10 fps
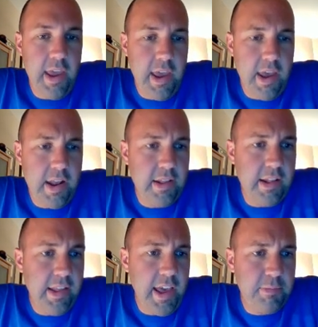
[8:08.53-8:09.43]
And
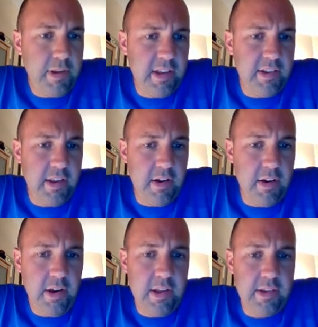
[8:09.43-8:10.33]
the last piece
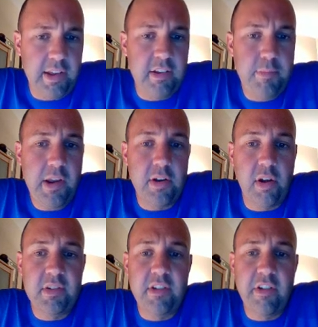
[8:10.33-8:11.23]
here is in speaker
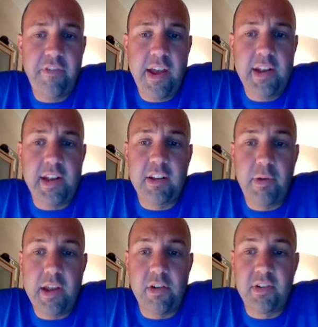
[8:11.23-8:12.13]
notes, defend and
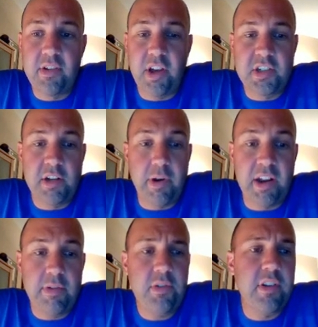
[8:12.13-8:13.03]
explain your selection in
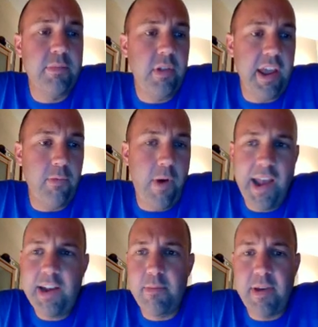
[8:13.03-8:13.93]
writing. So we have to explain
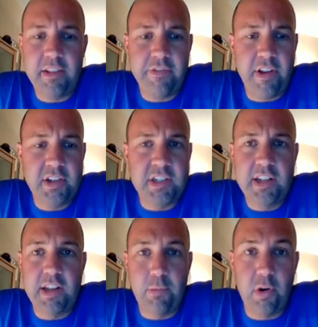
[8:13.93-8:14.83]
why do we pick the French and
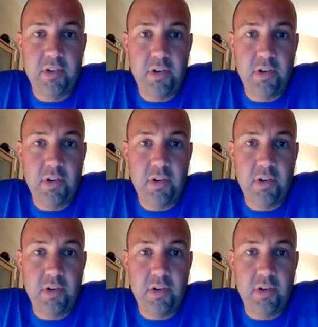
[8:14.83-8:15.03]
Indian War.